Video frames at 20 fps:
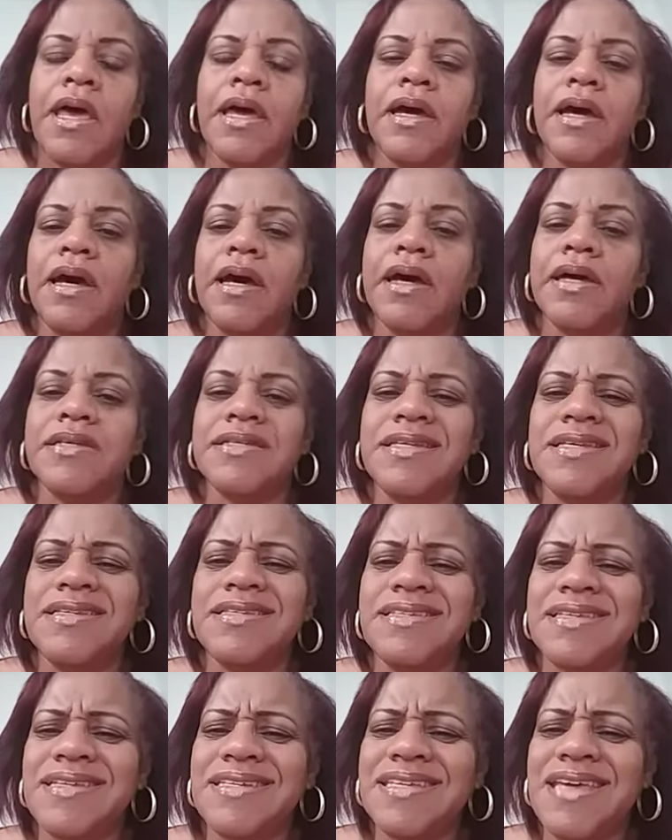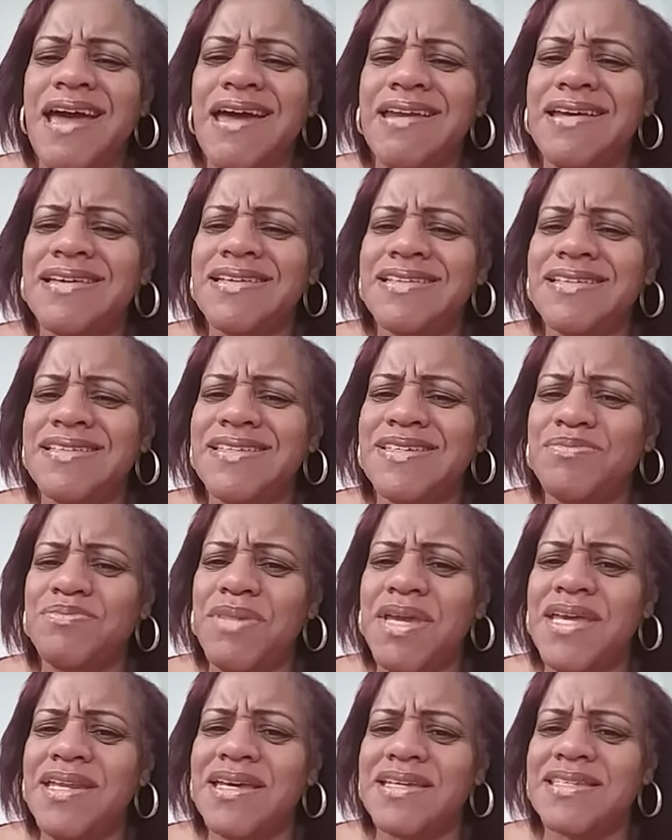Cause this is kind of to
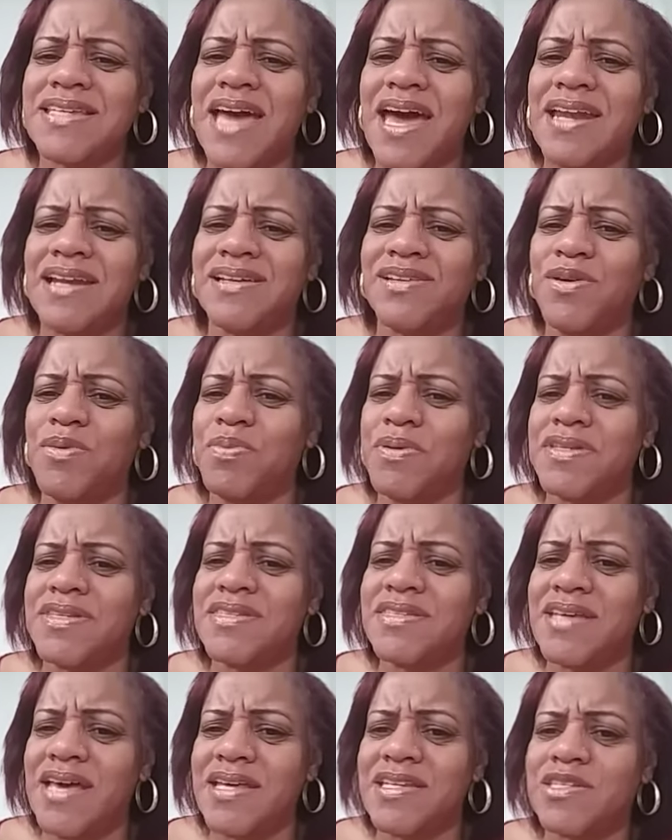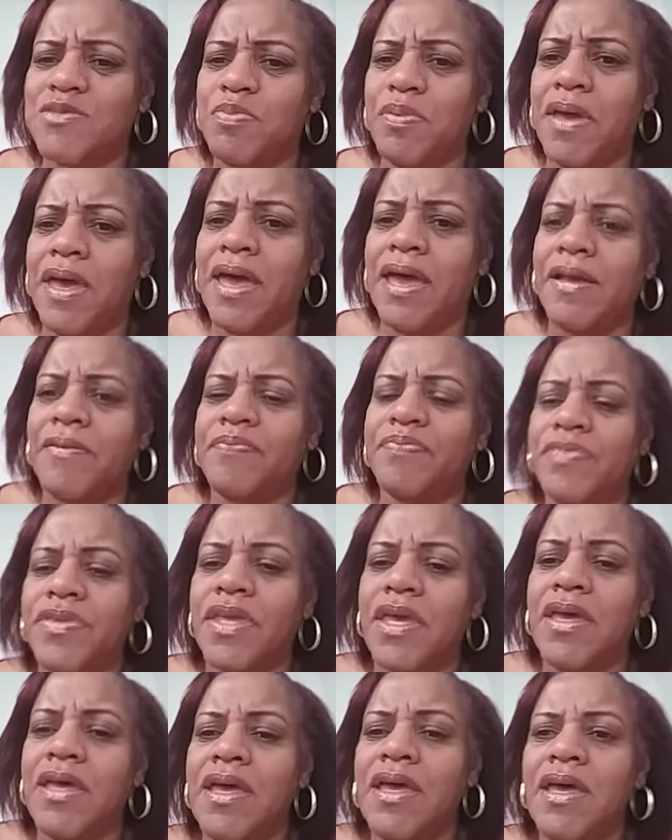me that's kind of a little bit suspect
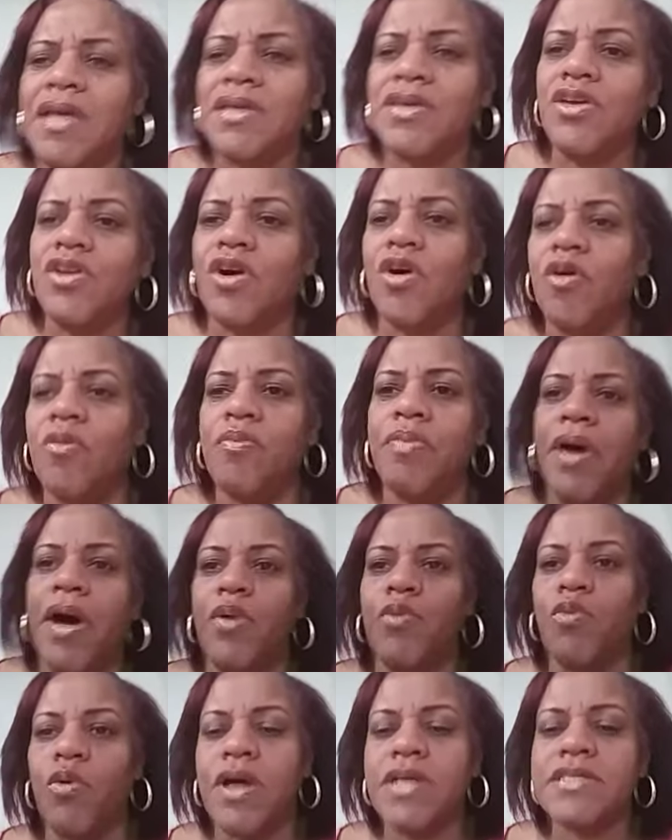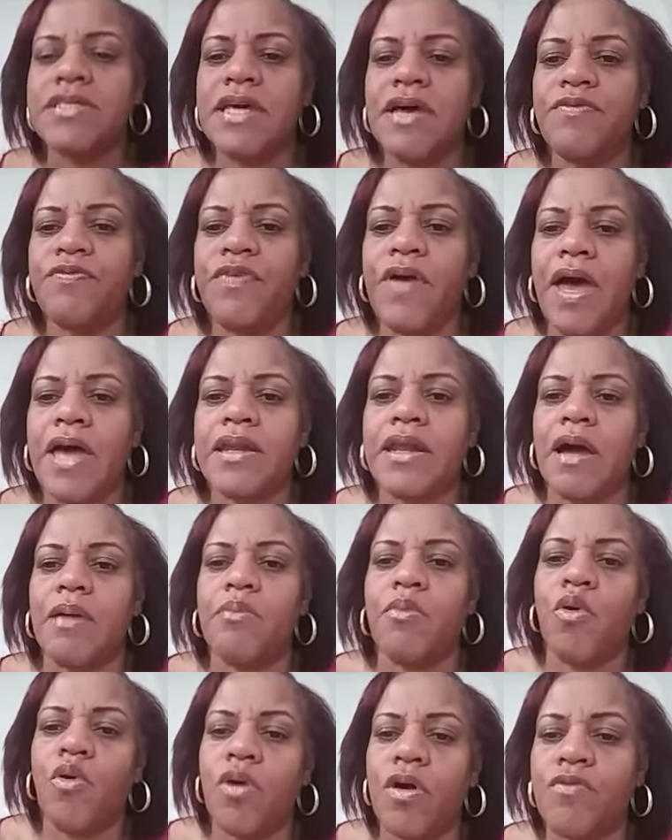you know but once i find out
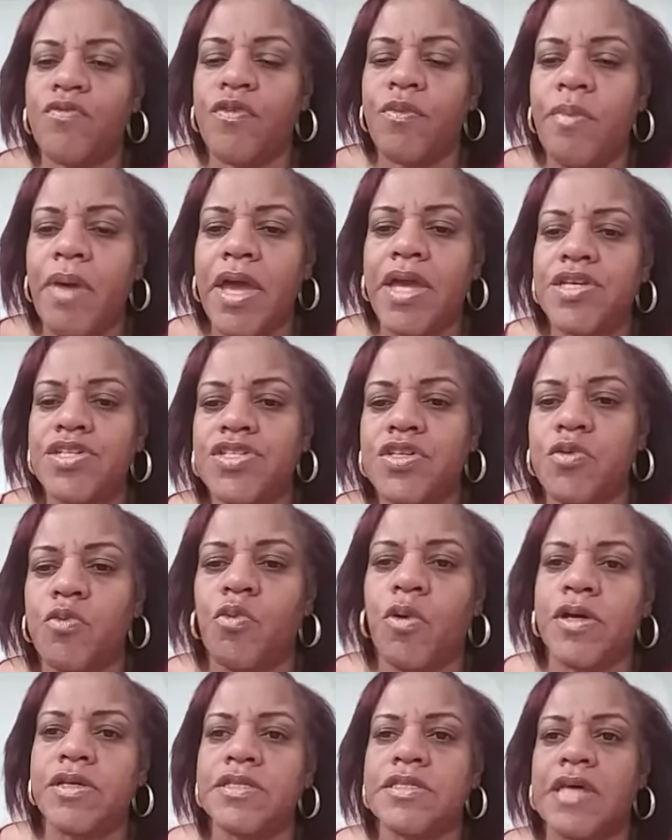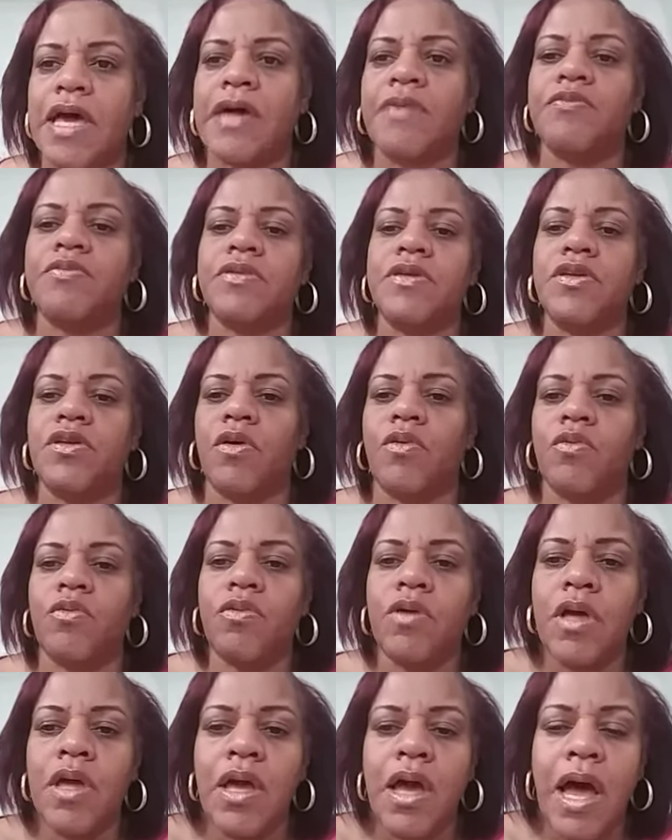more information once i you
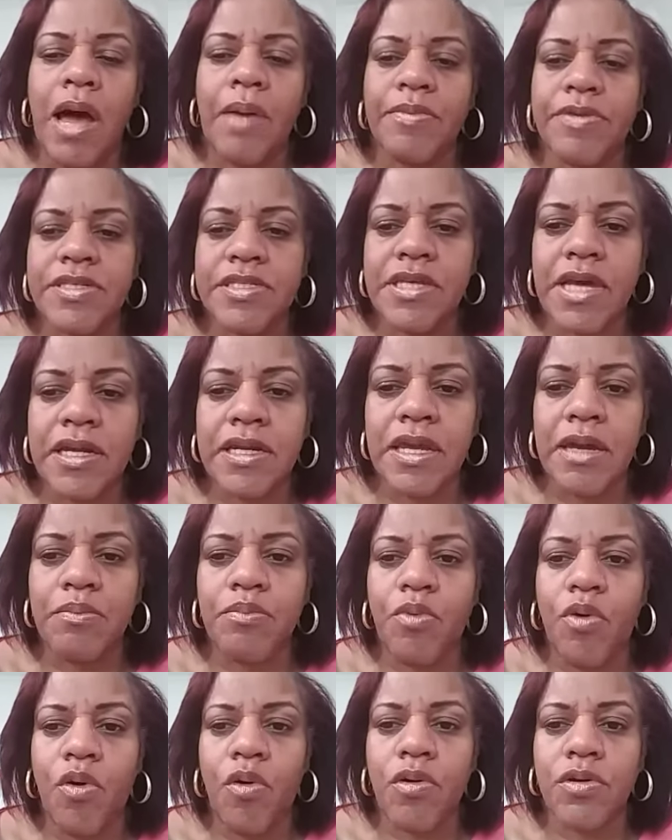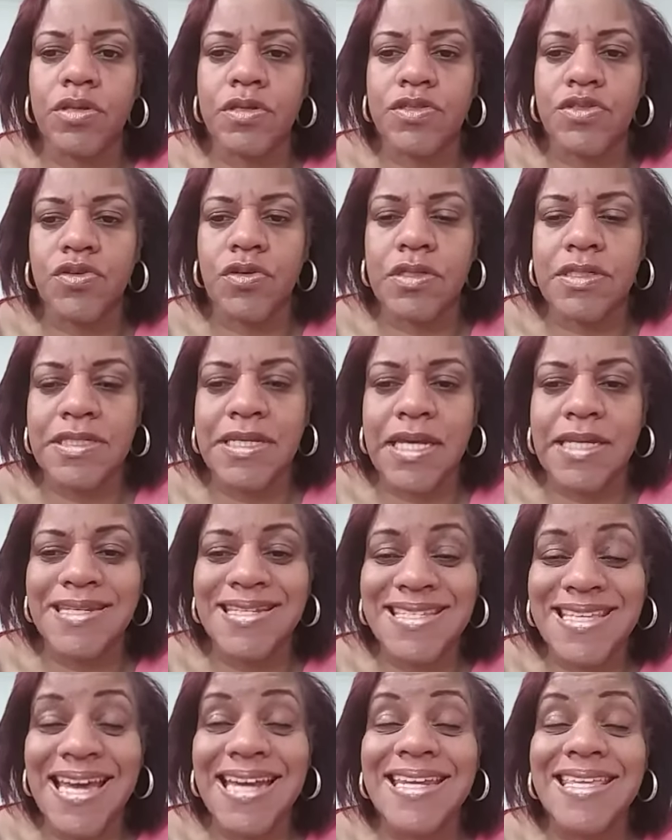know i'm gonna study it more the
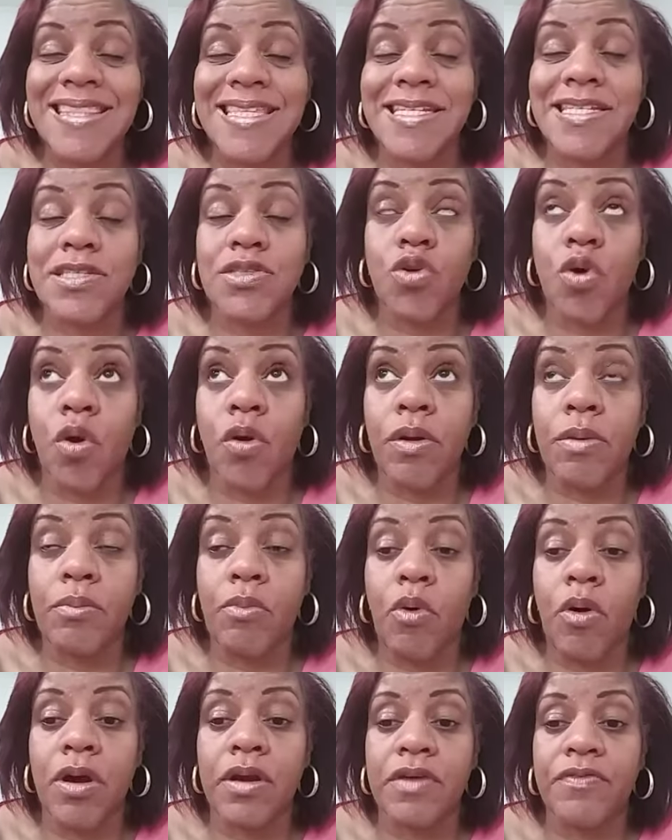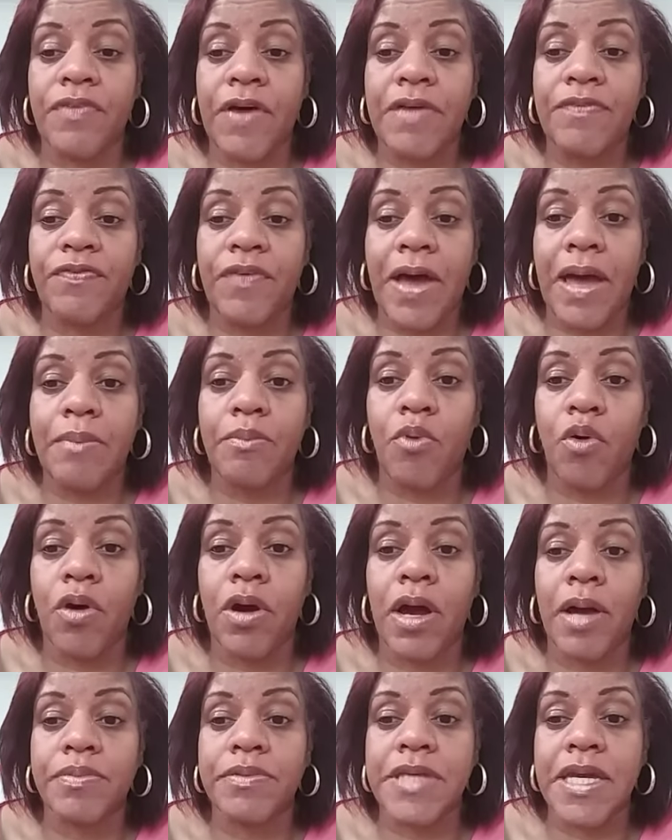study the story more and if i find
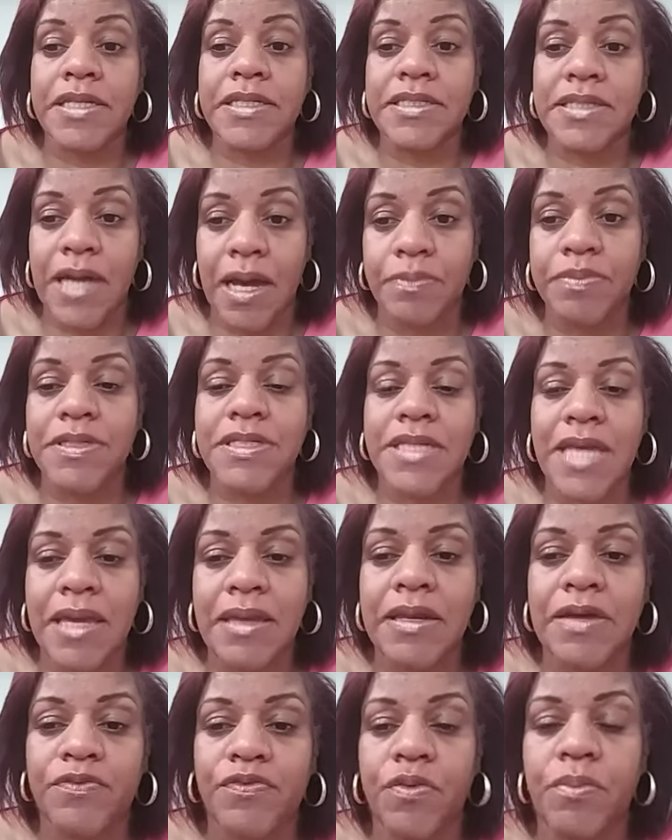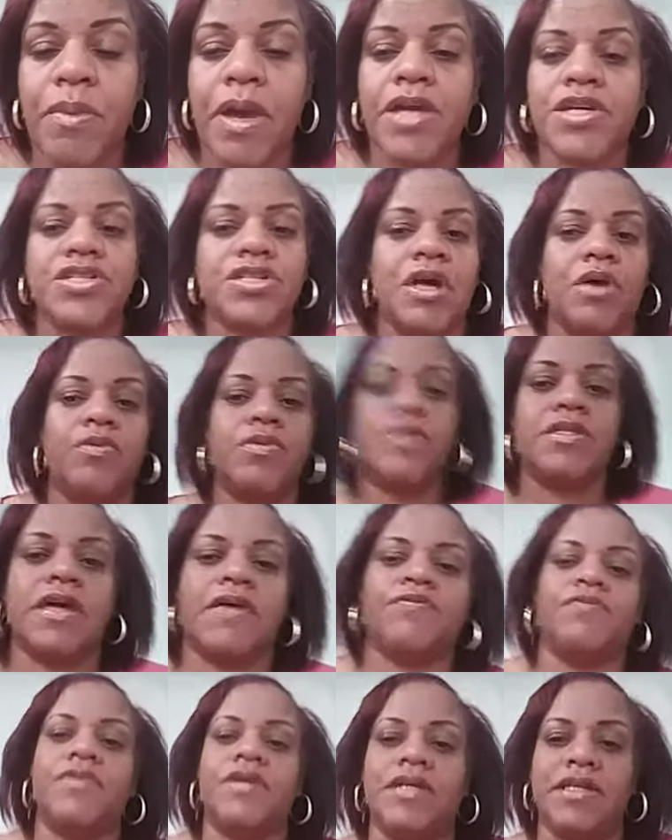more update up to date information i will
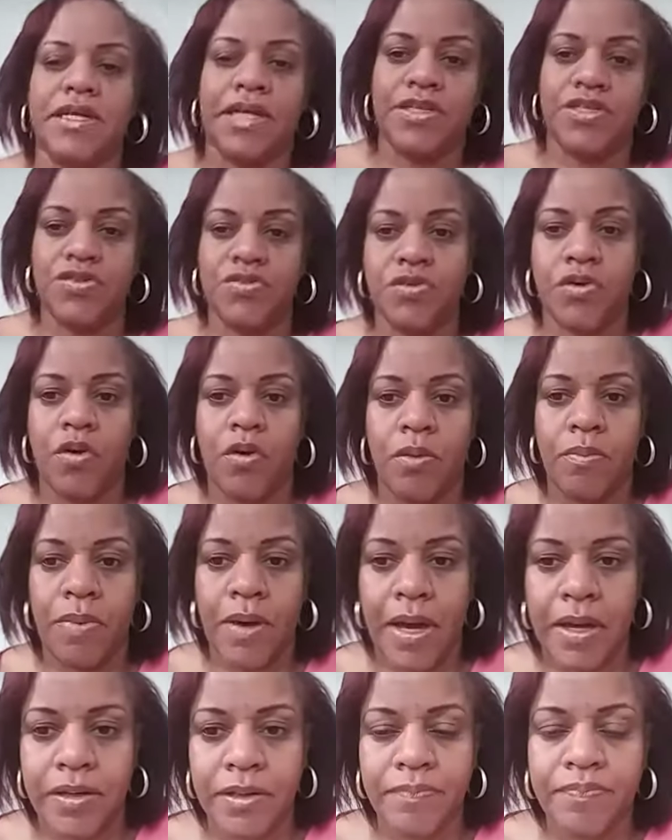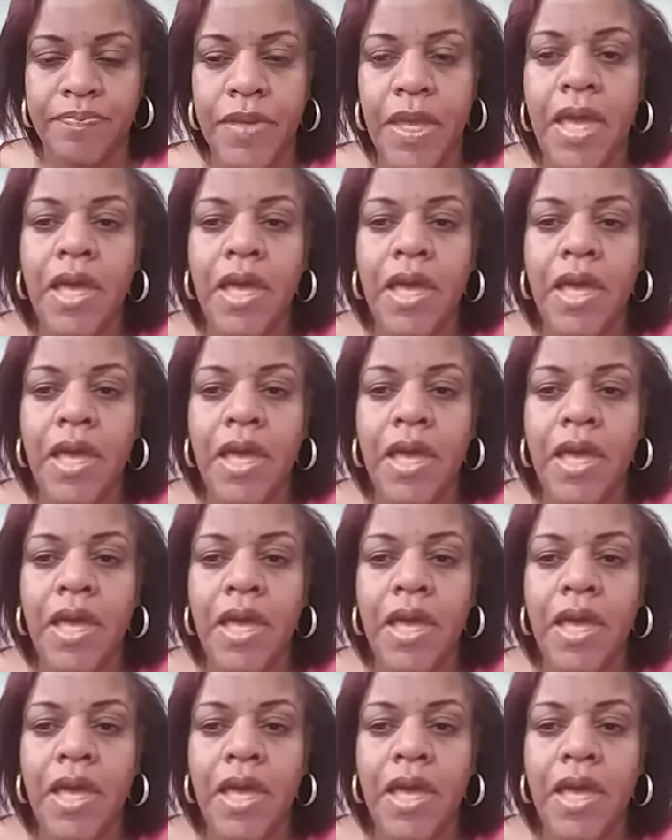definitely let you know about it